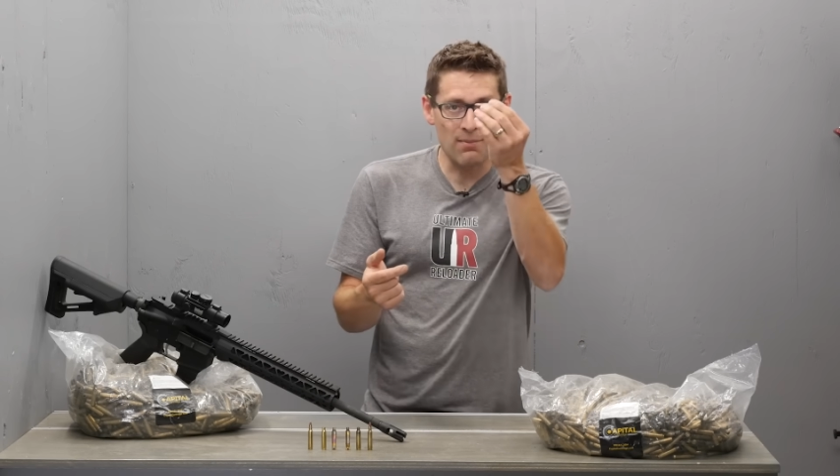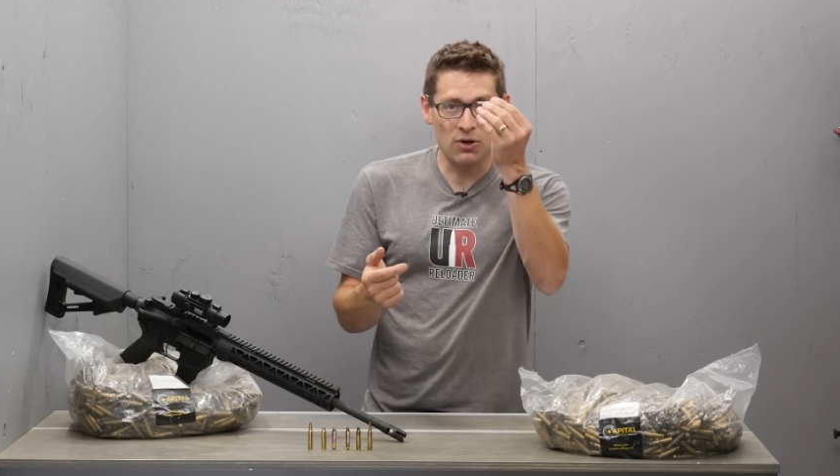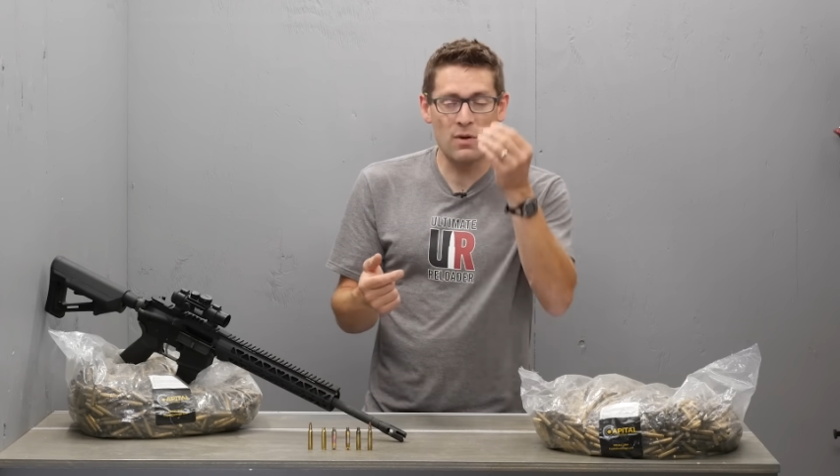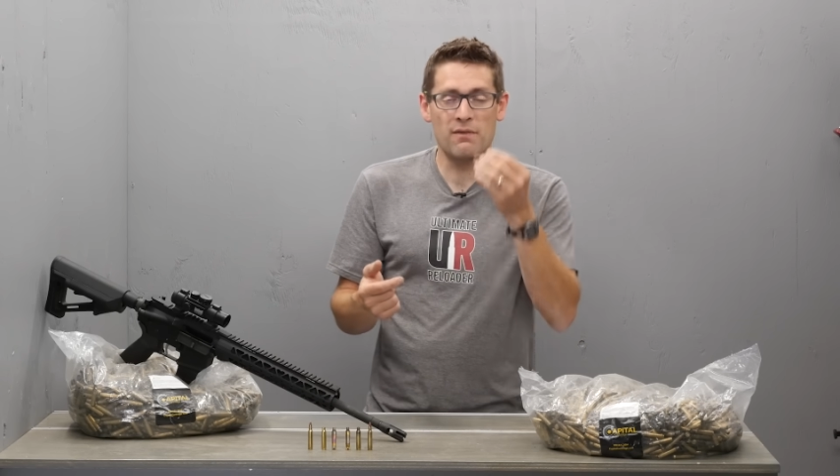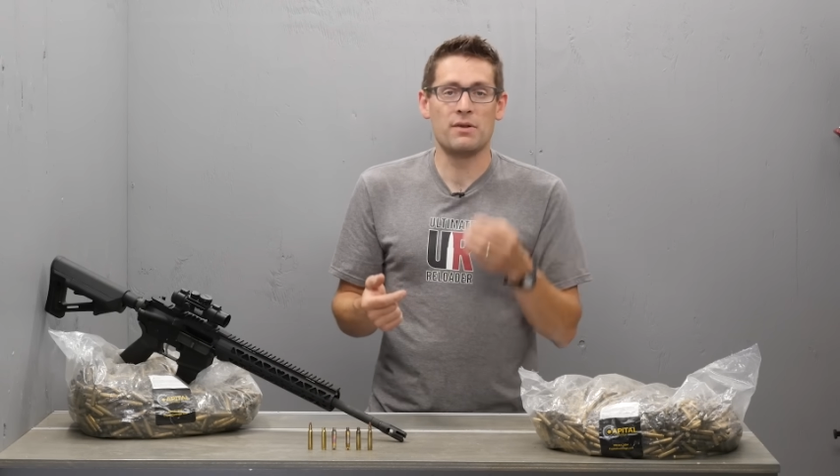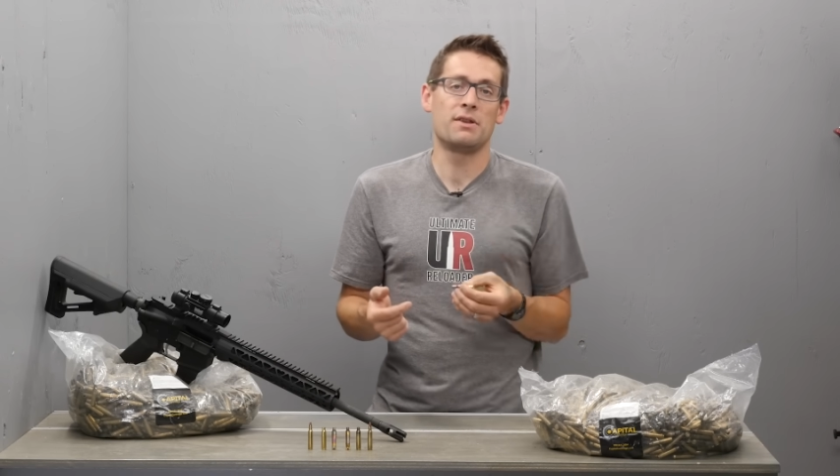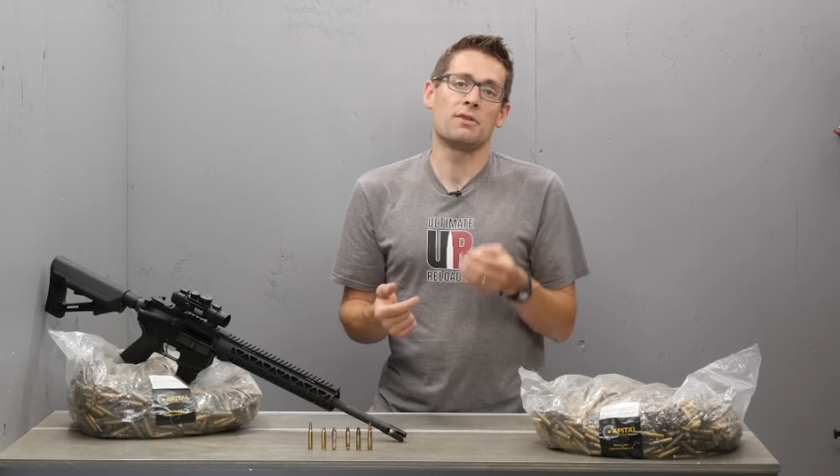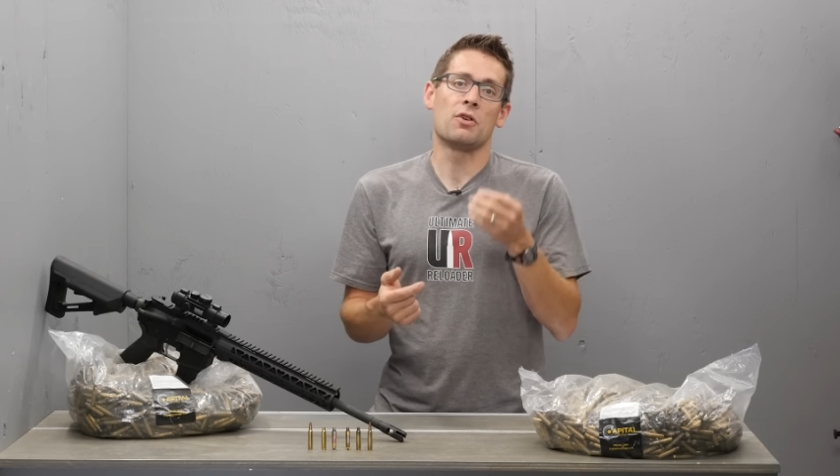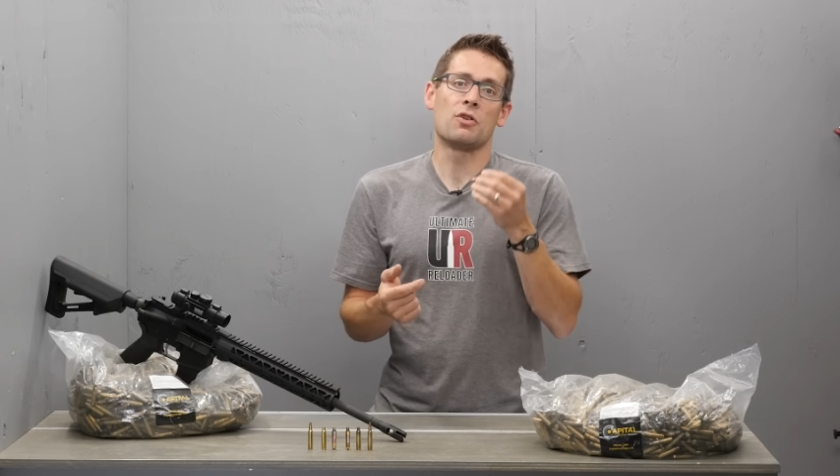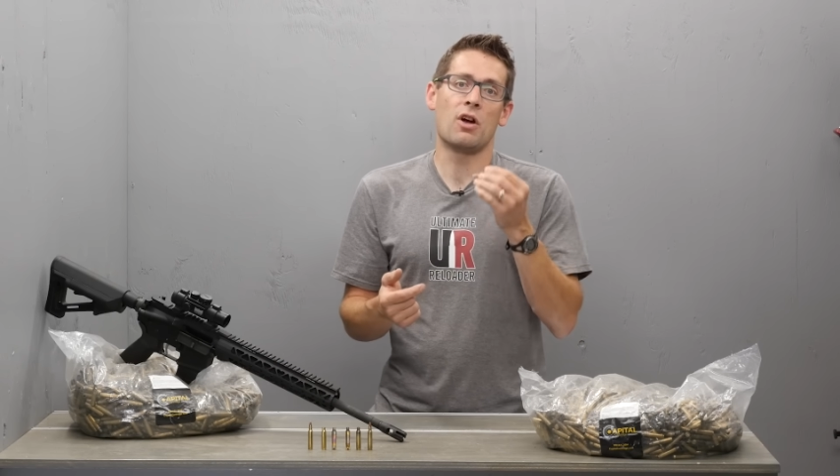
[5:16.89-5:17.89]
equivalent
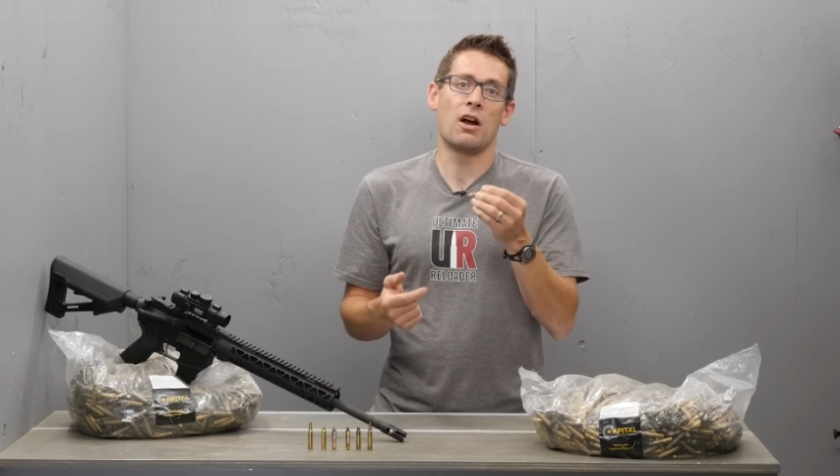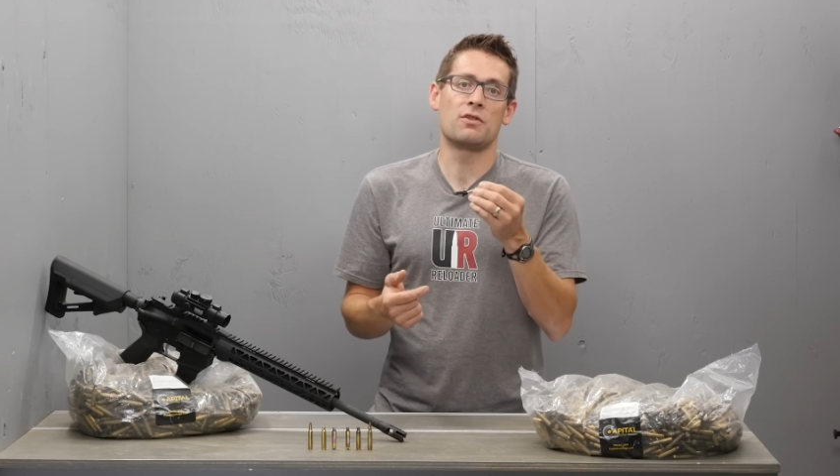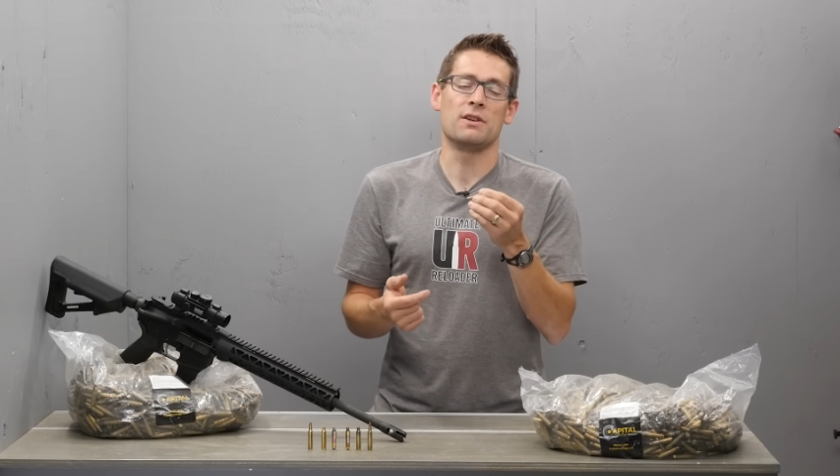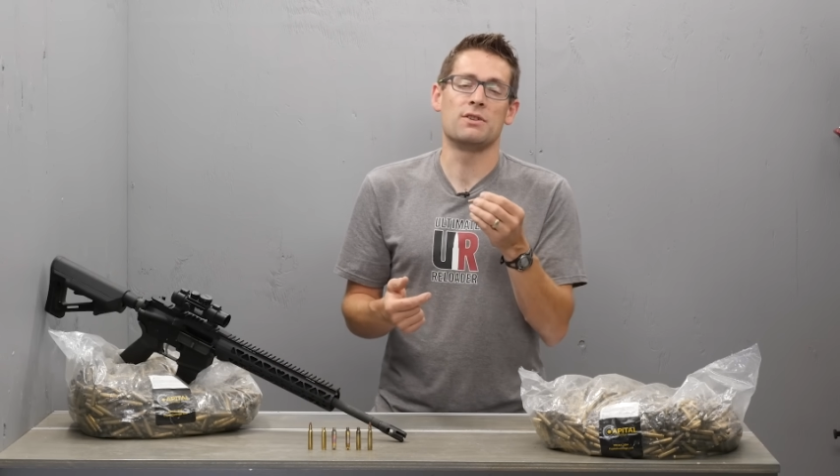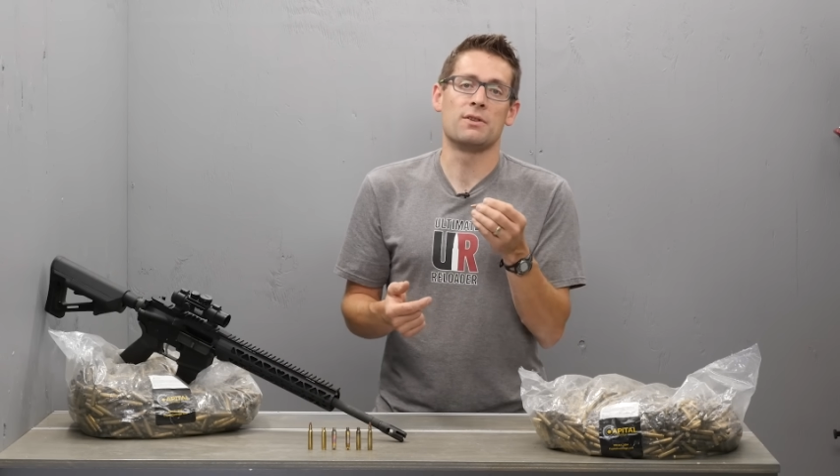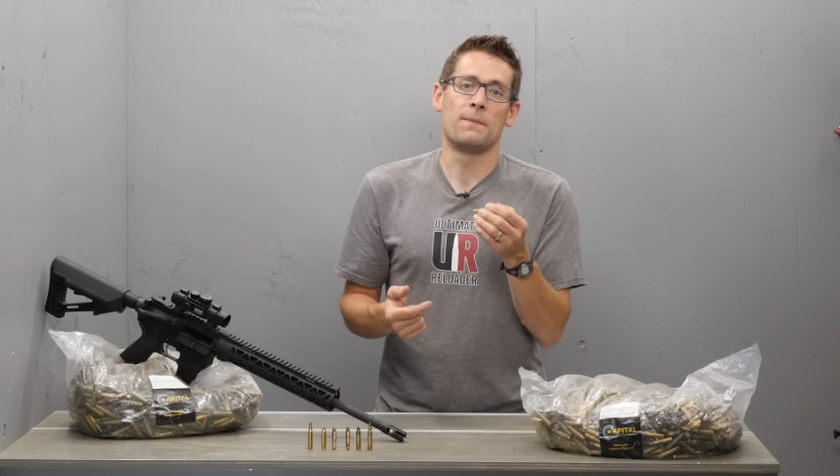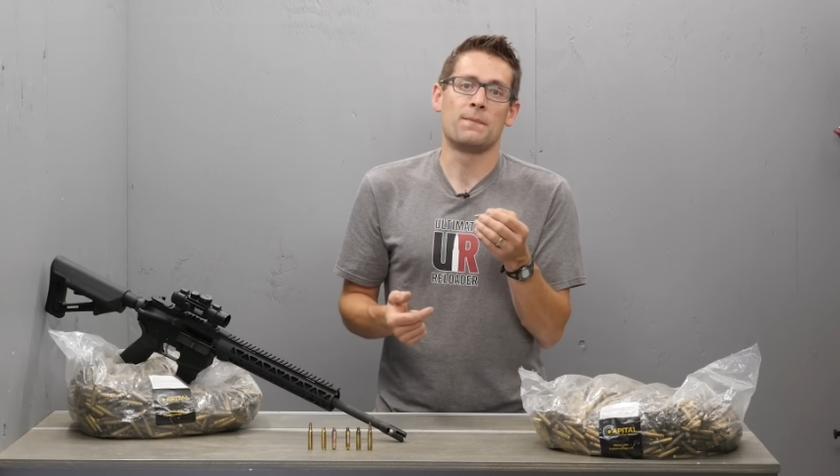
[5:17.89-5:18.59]
cartridge.